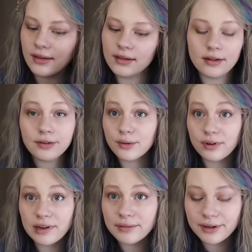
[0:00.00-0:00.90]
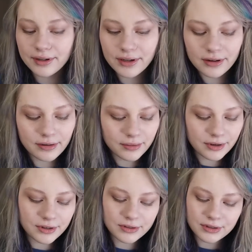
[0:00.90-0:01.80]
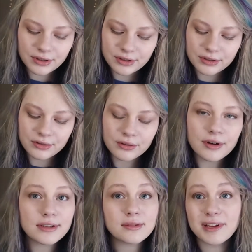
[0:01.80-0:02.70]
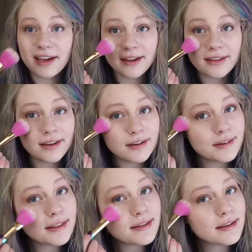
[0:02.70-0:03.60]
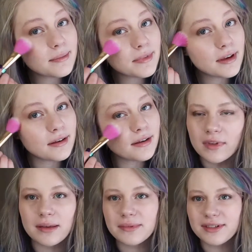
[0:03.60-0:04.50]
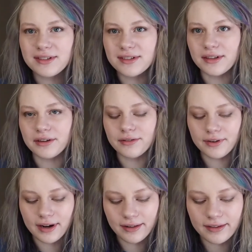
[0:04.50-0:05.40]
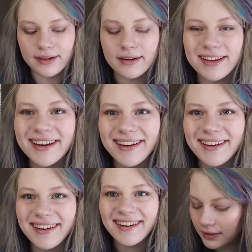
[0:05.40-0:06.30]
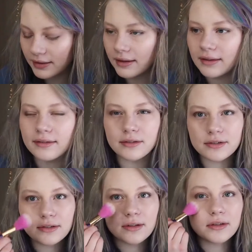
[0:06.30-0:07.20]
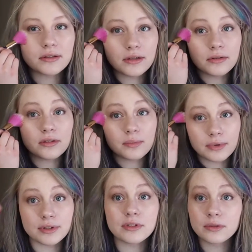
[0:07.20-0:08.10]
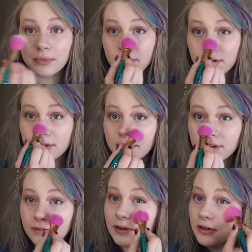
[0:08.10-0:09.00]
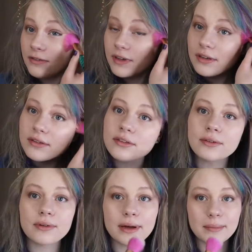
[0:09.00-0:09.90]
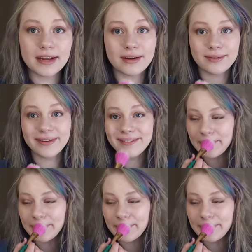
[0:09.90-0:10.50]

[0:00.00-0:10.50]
You know what, while we're here, we're just going to do the rest of my highlighter with the same thing. I'm such a sucker for highlight. Like, it's just an excuse to put sparkly stuff on your face, so I'm down.